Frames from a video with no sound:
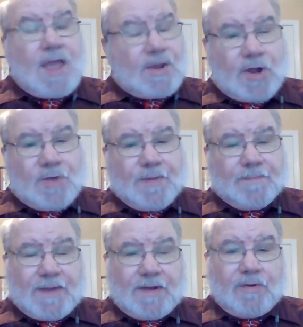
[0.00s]
Note
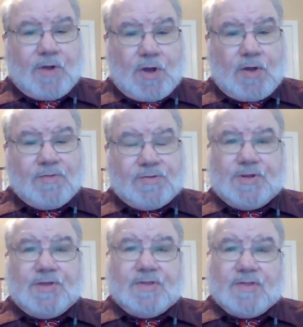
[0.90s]
that Peter calls
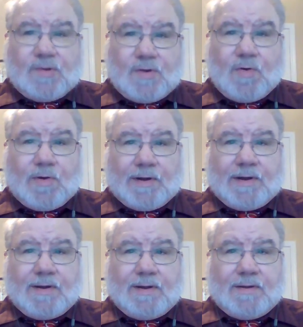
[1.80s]
Jesus Lord,
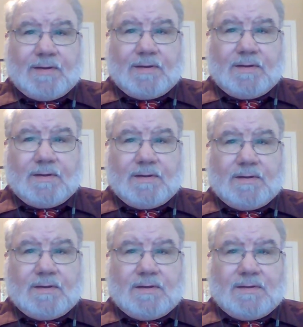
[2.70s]

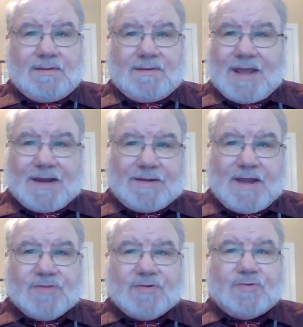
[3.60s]
yet he
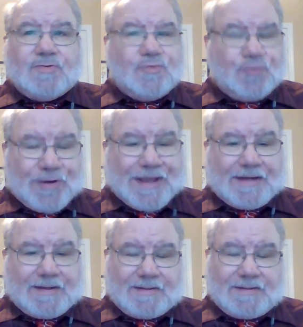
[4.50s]
doesn't
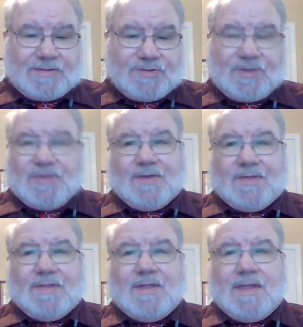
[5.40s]
treat
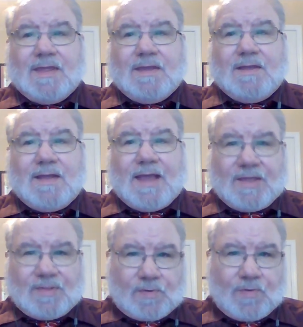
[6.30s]
Jesus
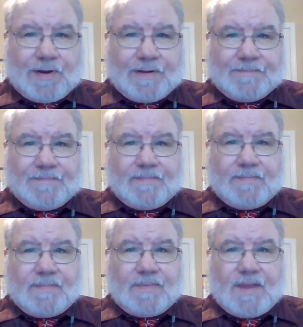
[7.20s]
as Lord.
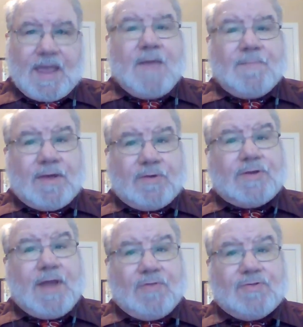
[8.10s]
Peter
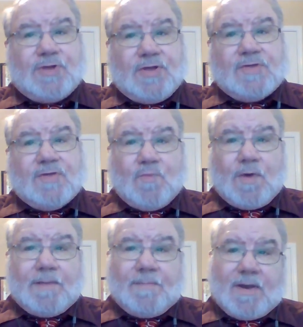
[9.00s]
tells Jesus
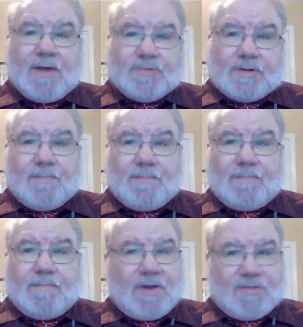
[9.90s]
what must
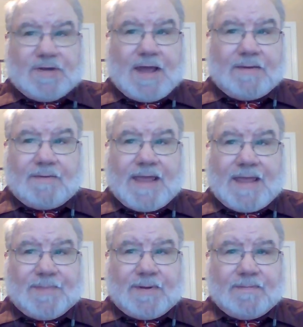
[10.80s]
and must not
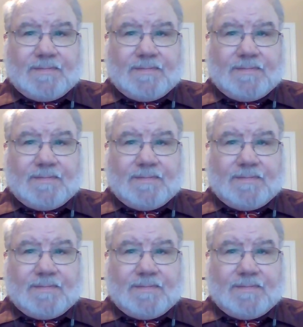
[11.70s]
happen.